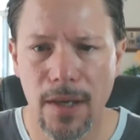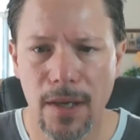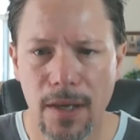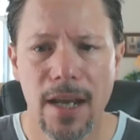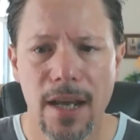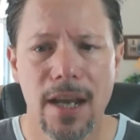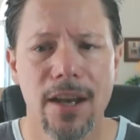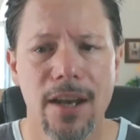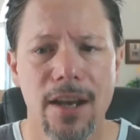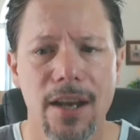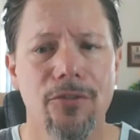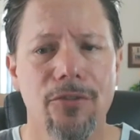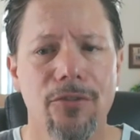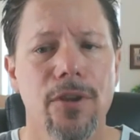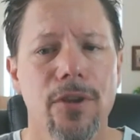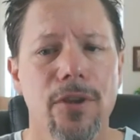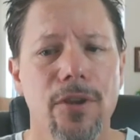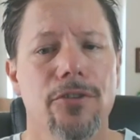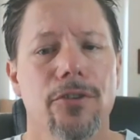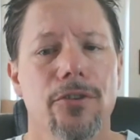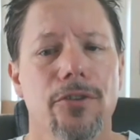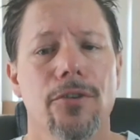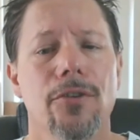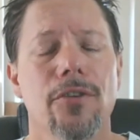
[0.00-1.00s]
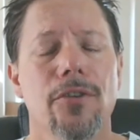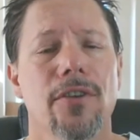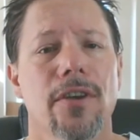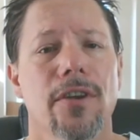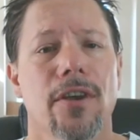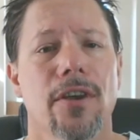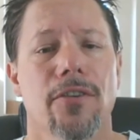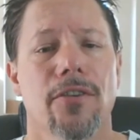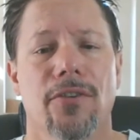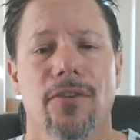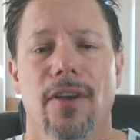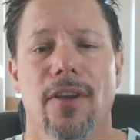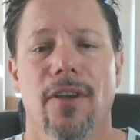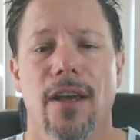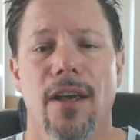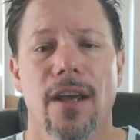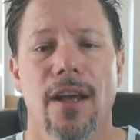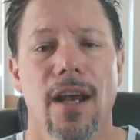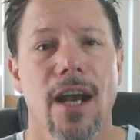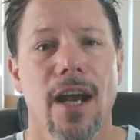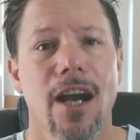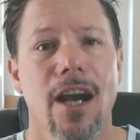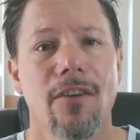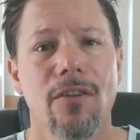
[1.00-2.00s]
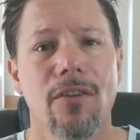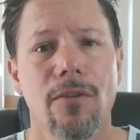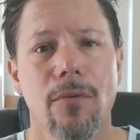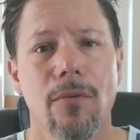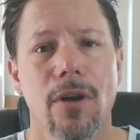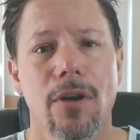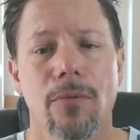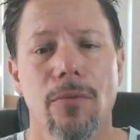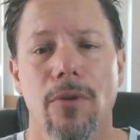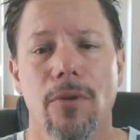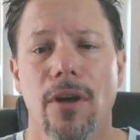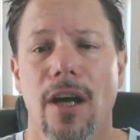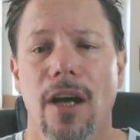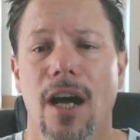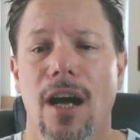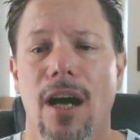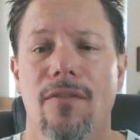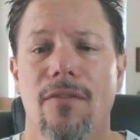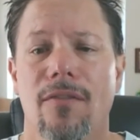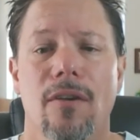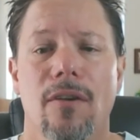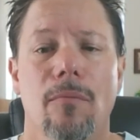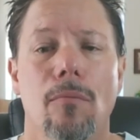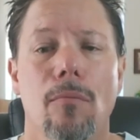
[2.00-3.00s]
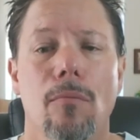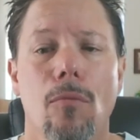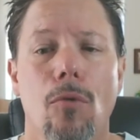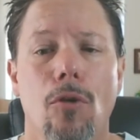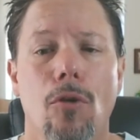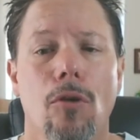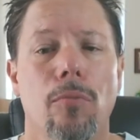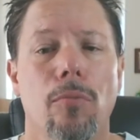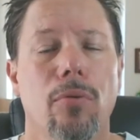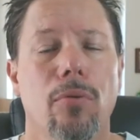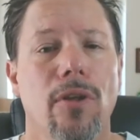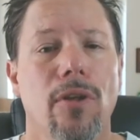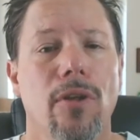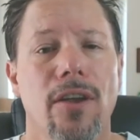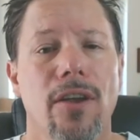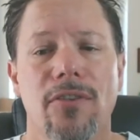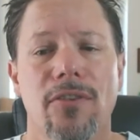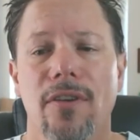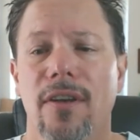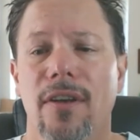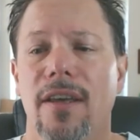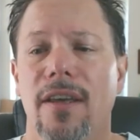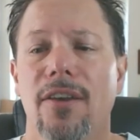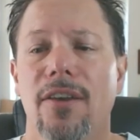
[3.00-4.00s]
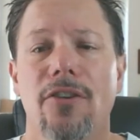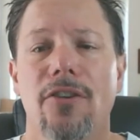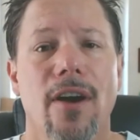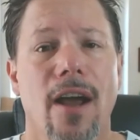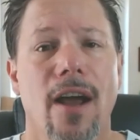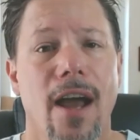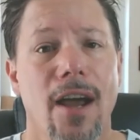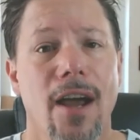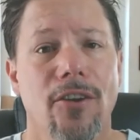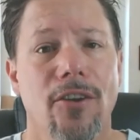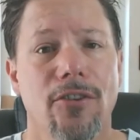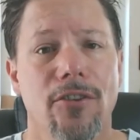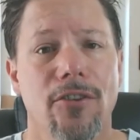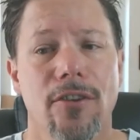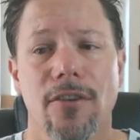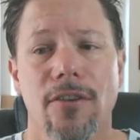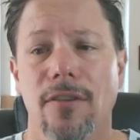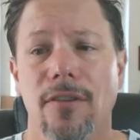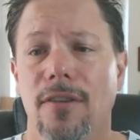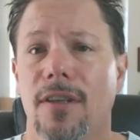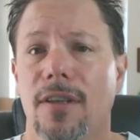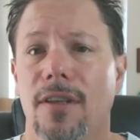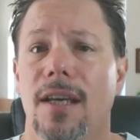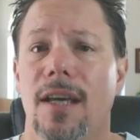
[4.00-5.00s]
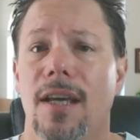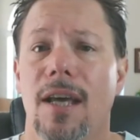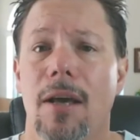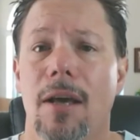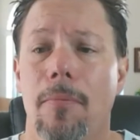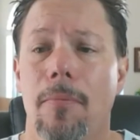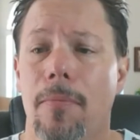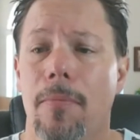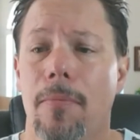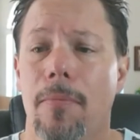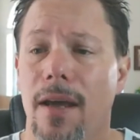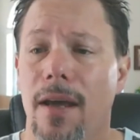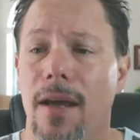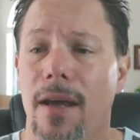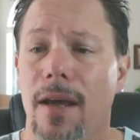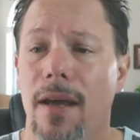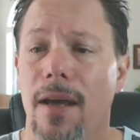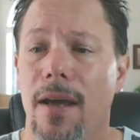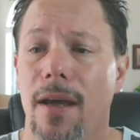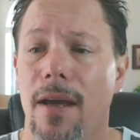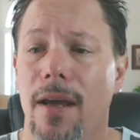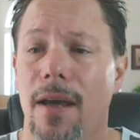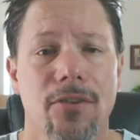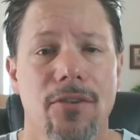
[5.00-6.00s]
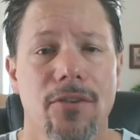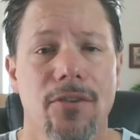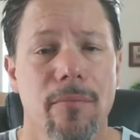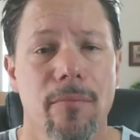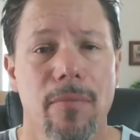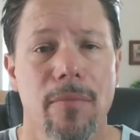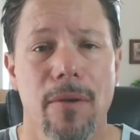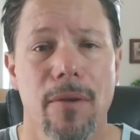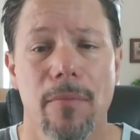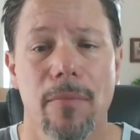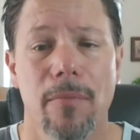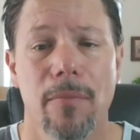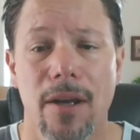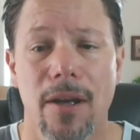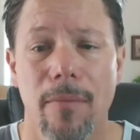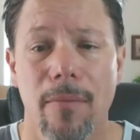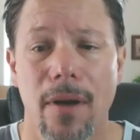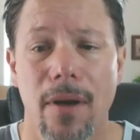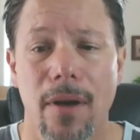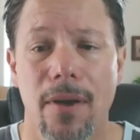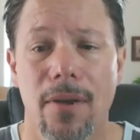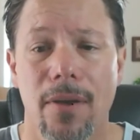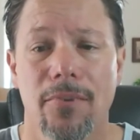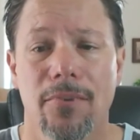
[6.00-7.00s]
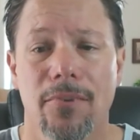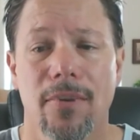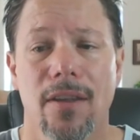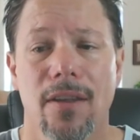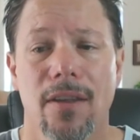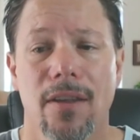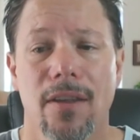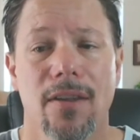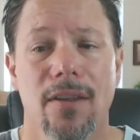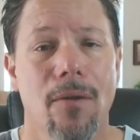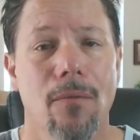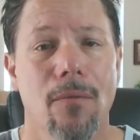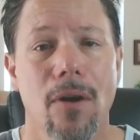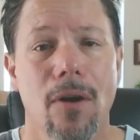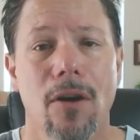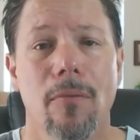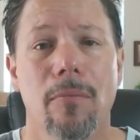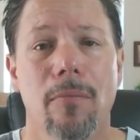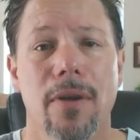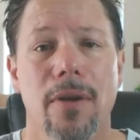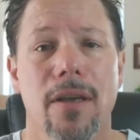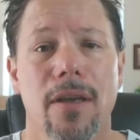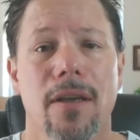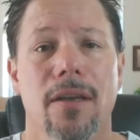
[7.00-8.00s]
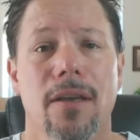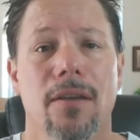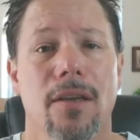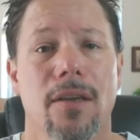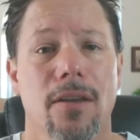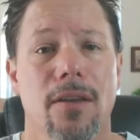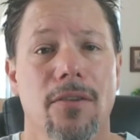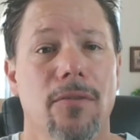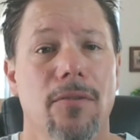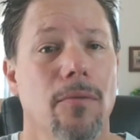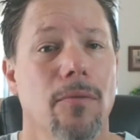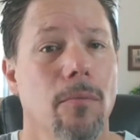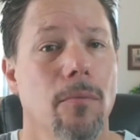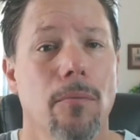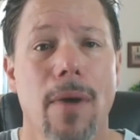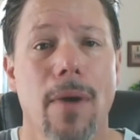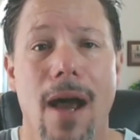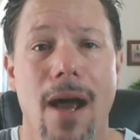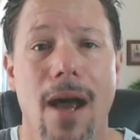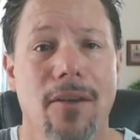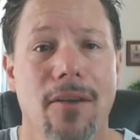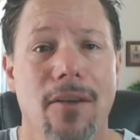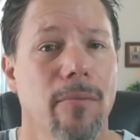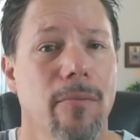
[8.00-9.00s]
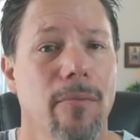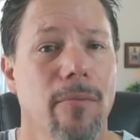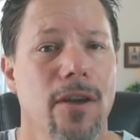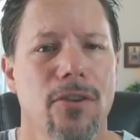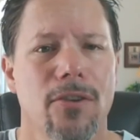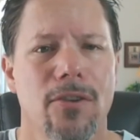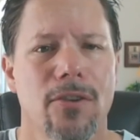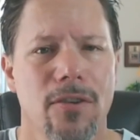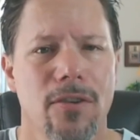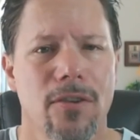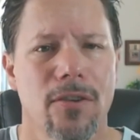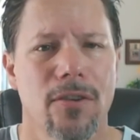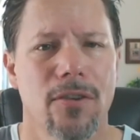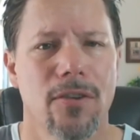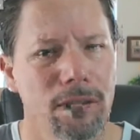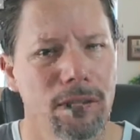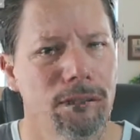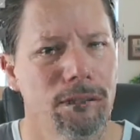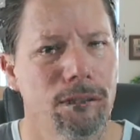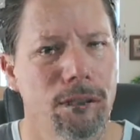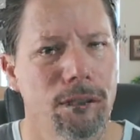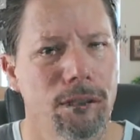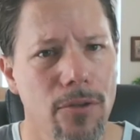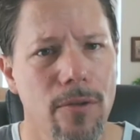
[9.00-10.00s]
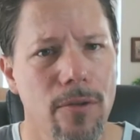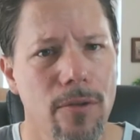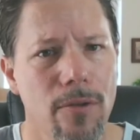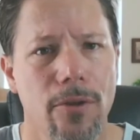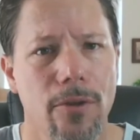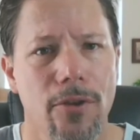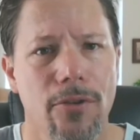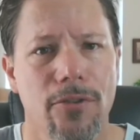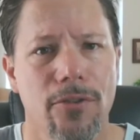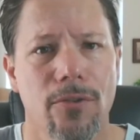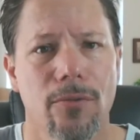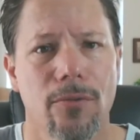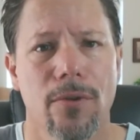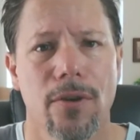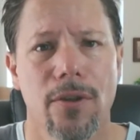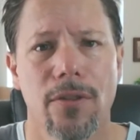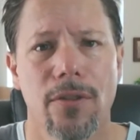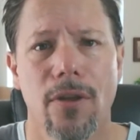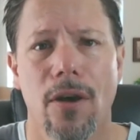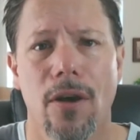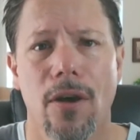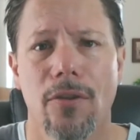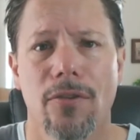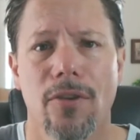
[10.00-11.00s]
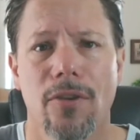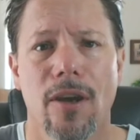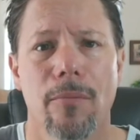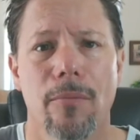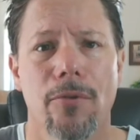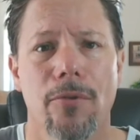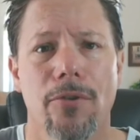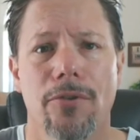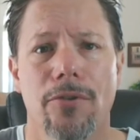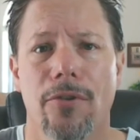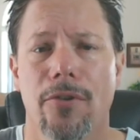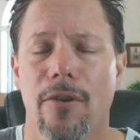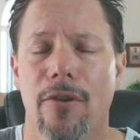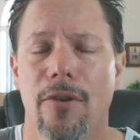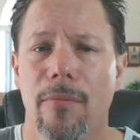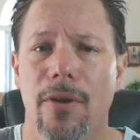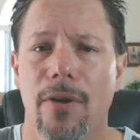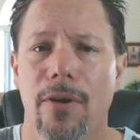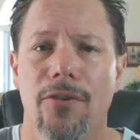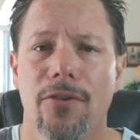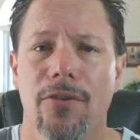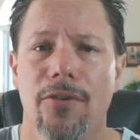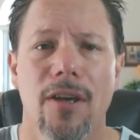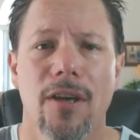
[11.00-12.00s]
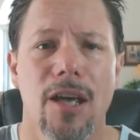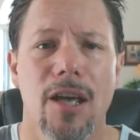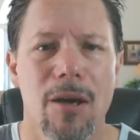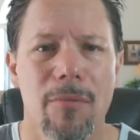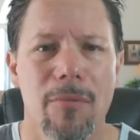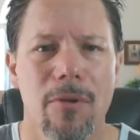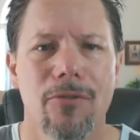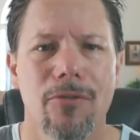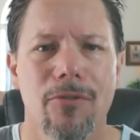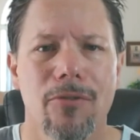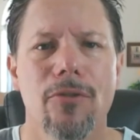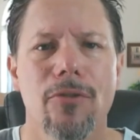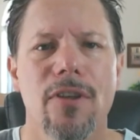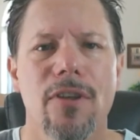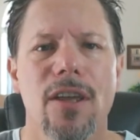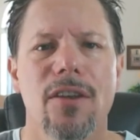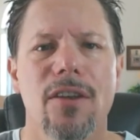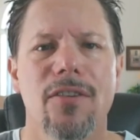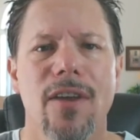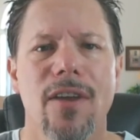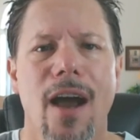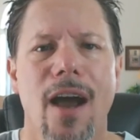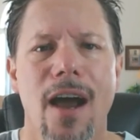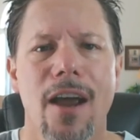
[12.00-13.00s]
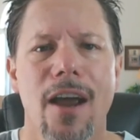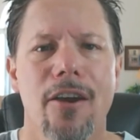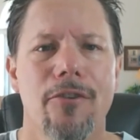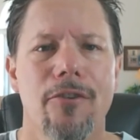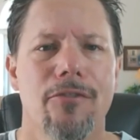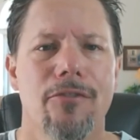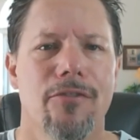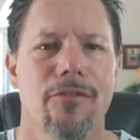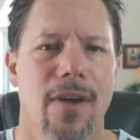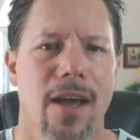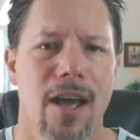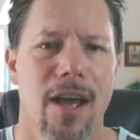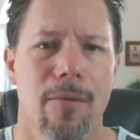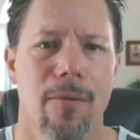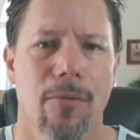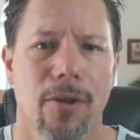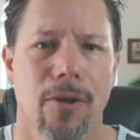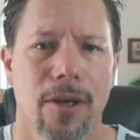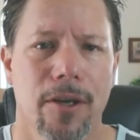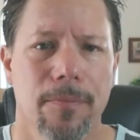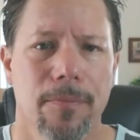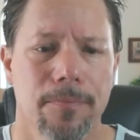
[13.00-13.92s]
And if we do this, everyone will have a more pleasant interaction. Medications can be minimized, and that well-being is maximized, not only for the person with Alzheimer's or dementia, but for the entire family.